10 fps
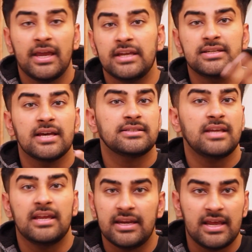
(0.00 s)

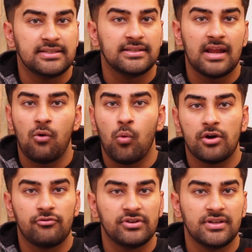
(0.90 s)
It's not
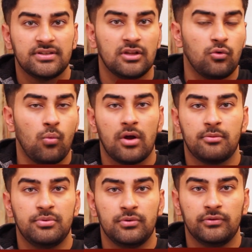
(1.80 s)
water resistant or
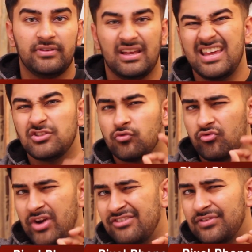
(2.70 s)
waterproof. It is
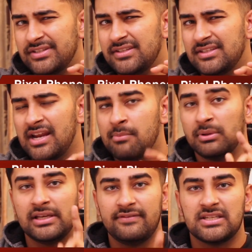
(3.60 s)
rain resistant. I
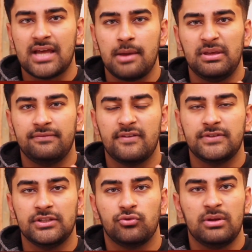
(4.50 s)
believe it's
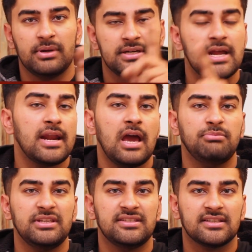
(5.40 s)
IP53 but not
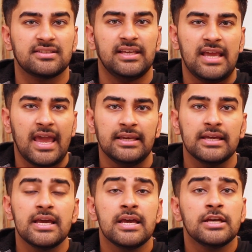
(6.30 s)
IP68.
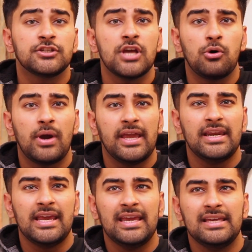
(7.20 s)
So
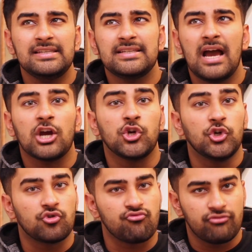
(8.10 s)
it is a
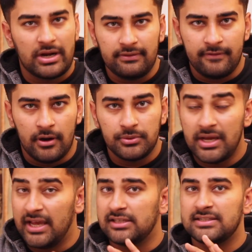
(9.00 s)
great phone.
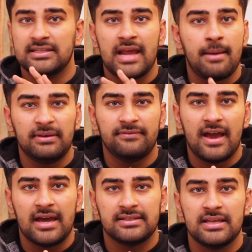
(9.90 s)
It's snappy
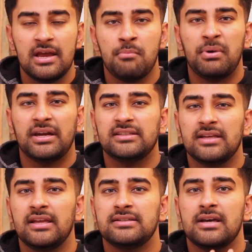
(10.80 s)
fast, but
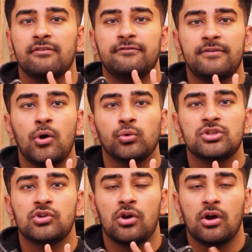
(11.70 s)
it is a phone
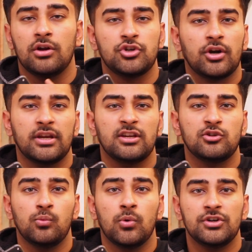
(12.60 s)
targeted
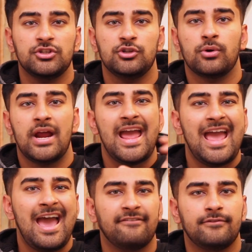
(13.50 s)
towards your
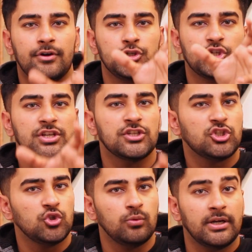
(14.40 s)
average
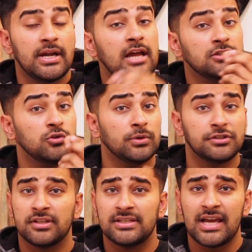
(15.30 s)
consumer, not
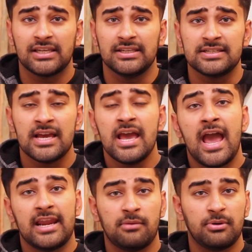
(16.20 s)
towards the techies.
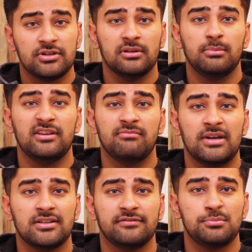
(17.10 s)
And I personally believe
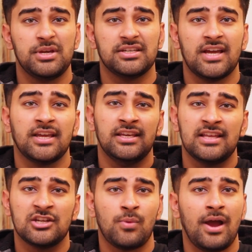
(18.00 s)
myself to be a techie.
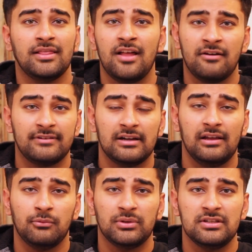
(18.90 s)
That's why I love
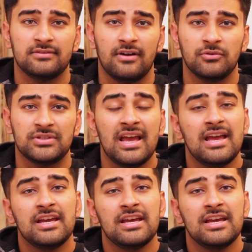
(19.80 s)
fondling with these phones.